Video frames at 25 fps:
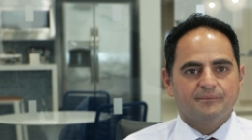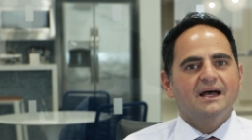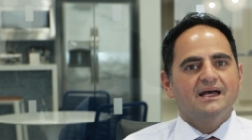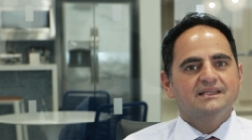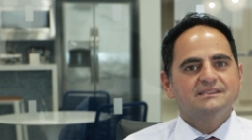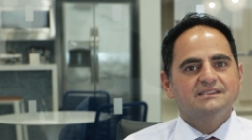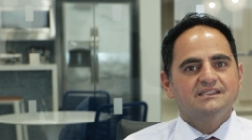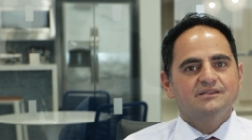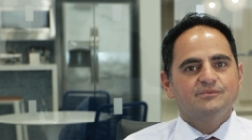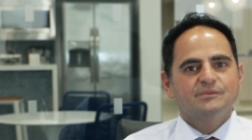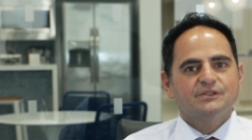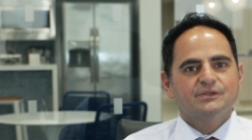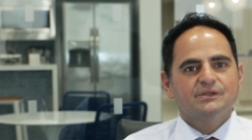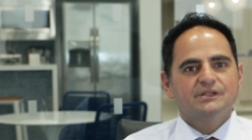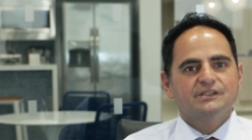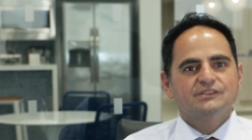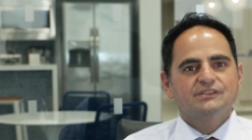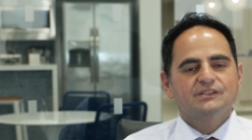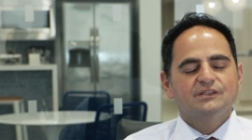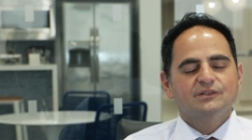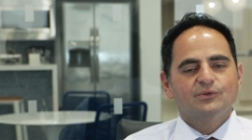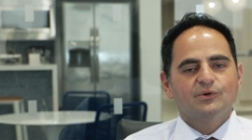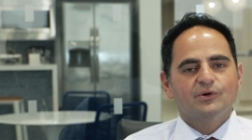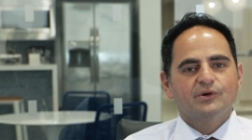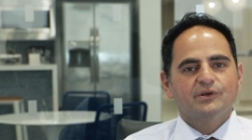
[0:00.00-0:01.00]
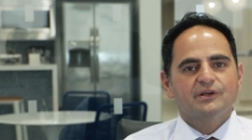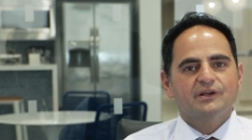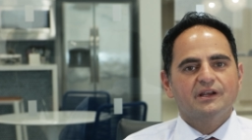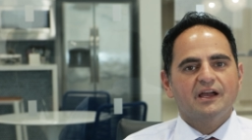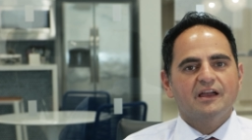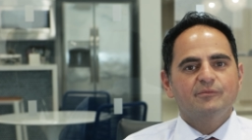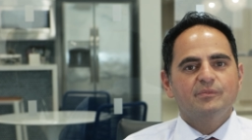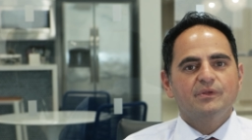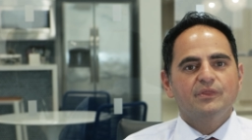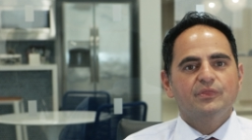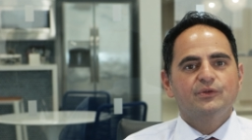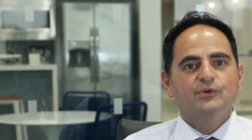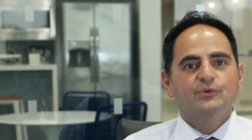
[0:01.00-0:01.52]
As an immigration lawyer,
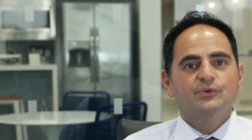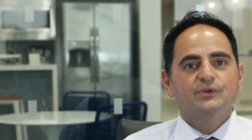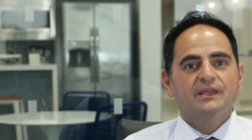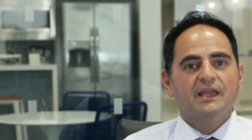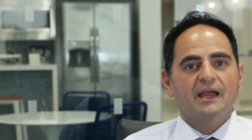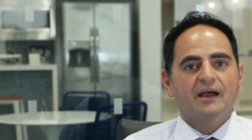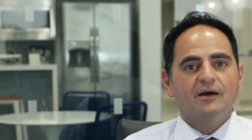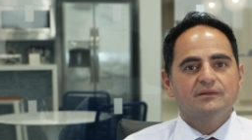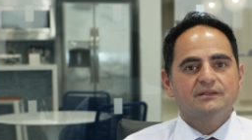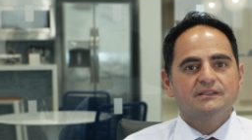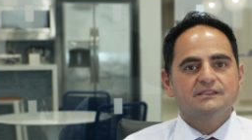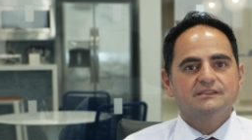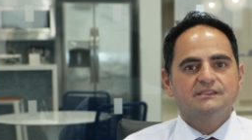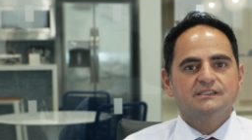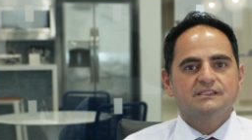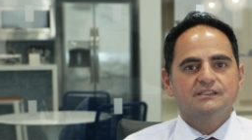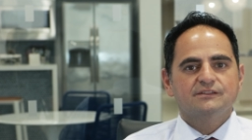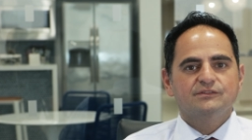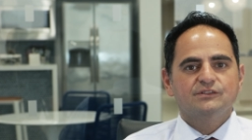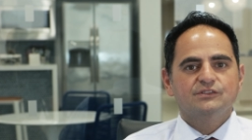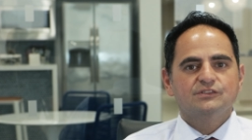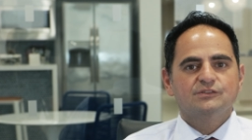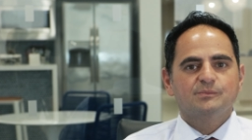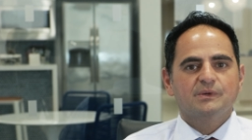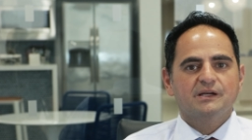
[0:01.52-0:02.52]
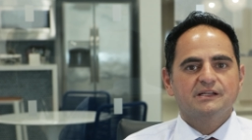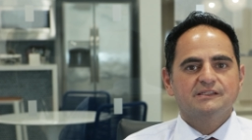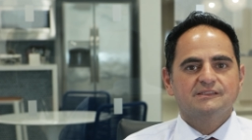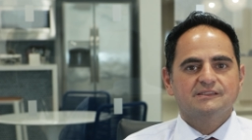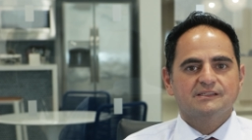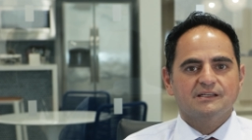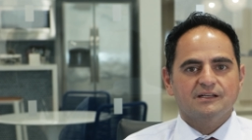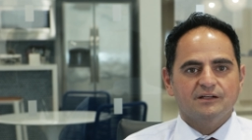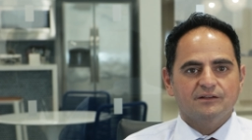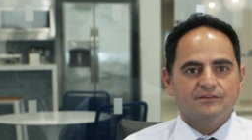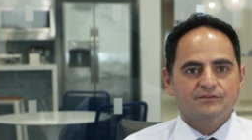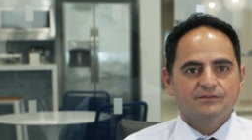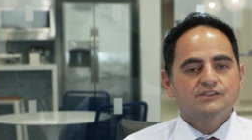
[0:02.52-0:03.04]
I've been through countless interviews
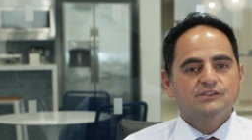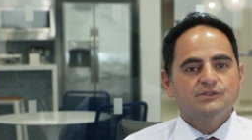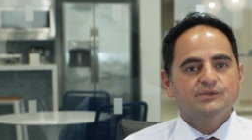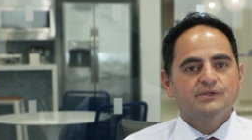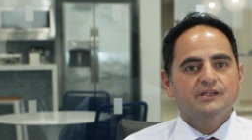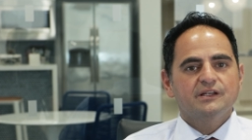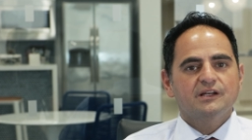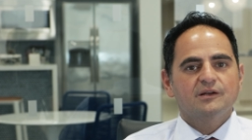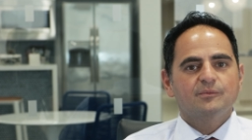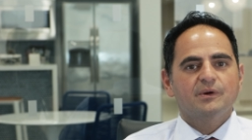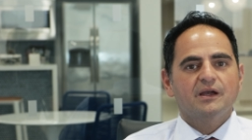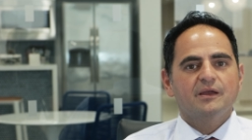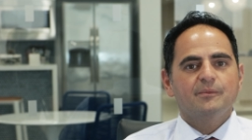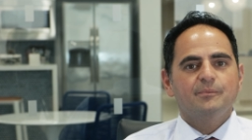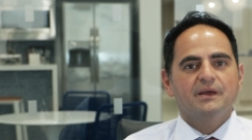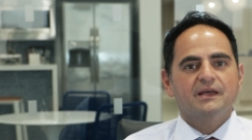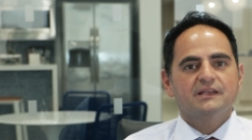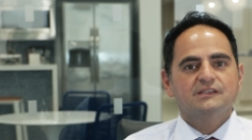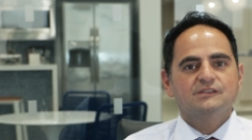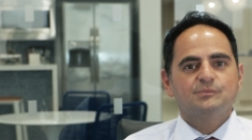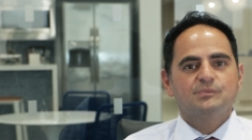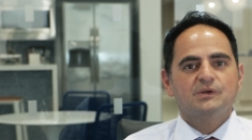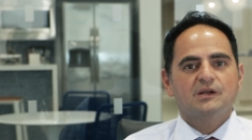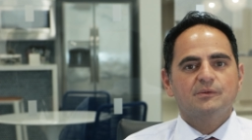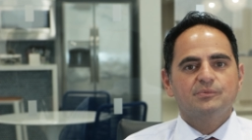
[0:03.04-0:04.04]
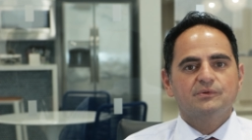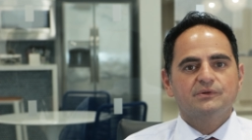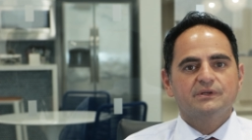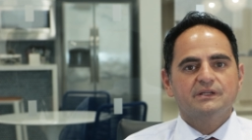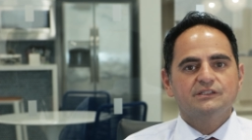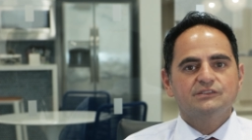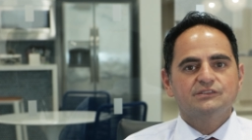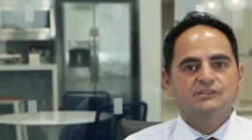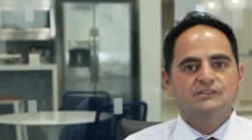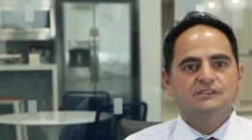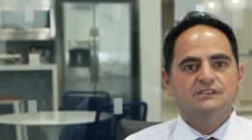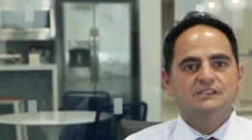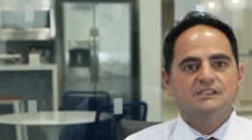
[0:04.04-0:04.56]
myself, so here are my best
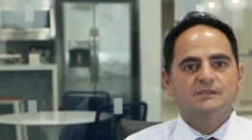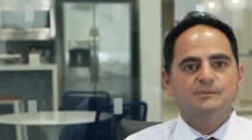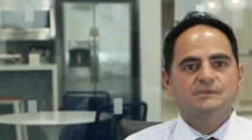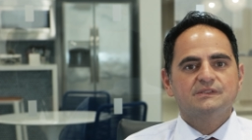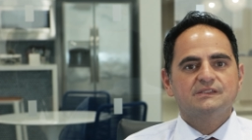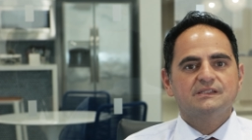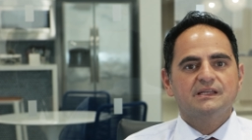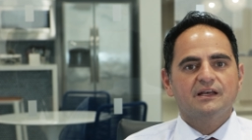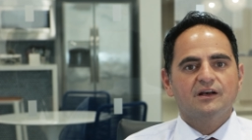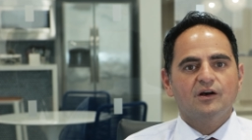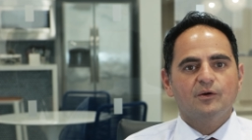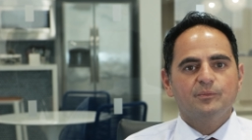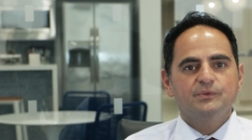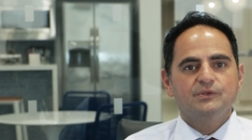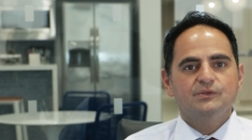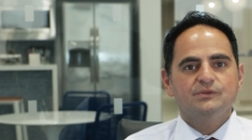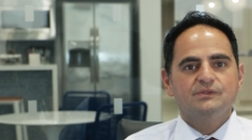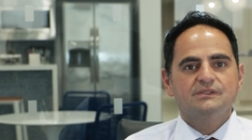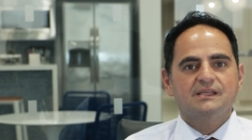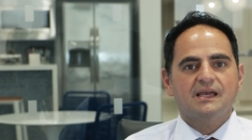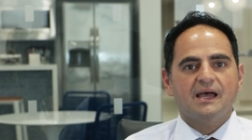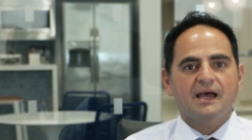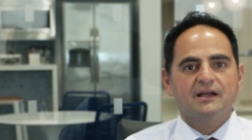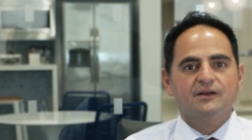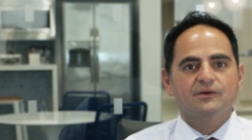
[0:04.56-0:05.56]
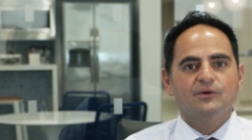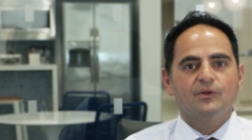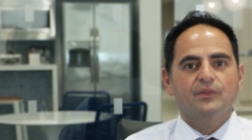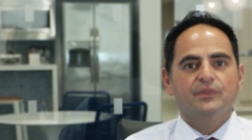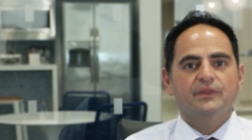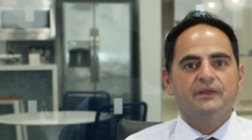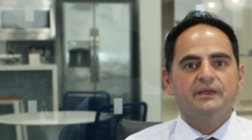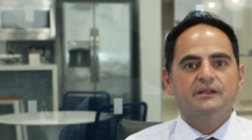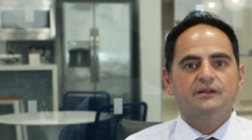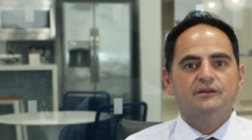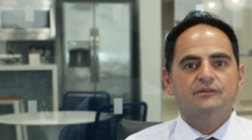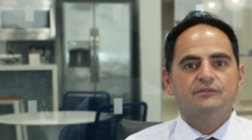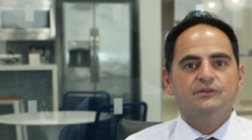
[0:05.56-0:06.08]
preparation tips to help you tackle
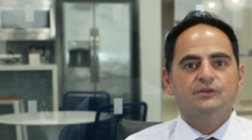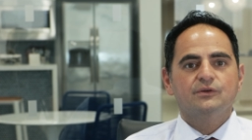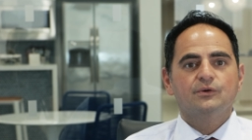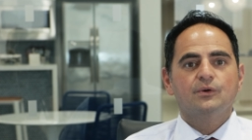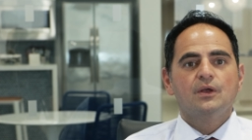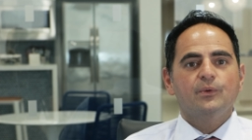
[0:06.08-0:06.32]
the interview